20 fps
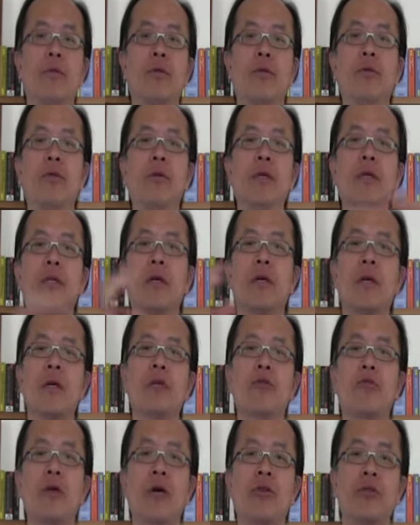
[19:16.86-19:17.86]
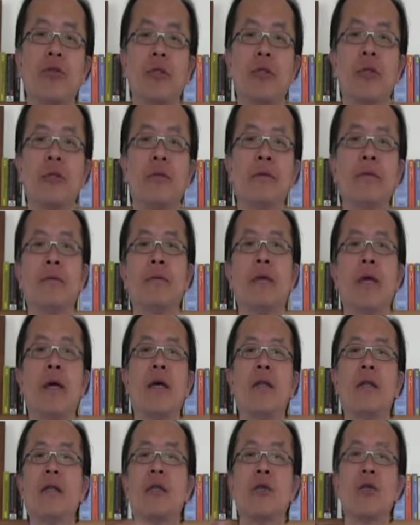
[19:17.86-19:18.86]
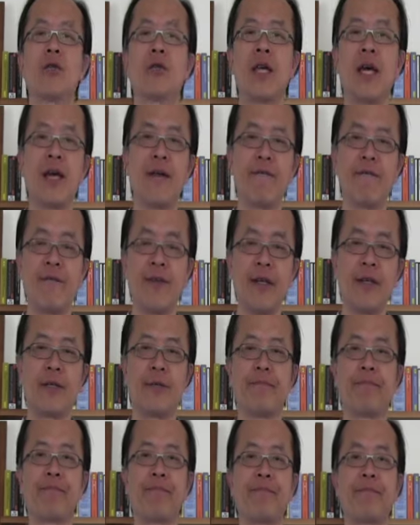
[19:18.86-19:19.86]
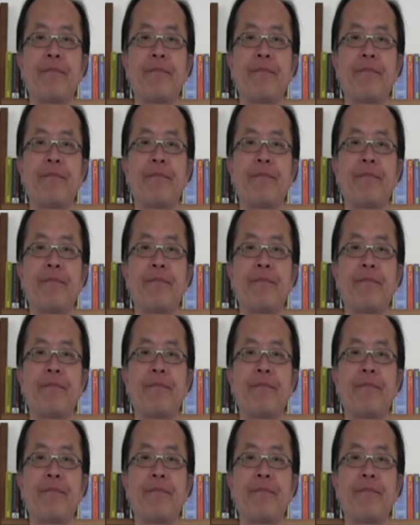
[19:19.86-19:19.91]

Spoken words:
during the construction and the design phase,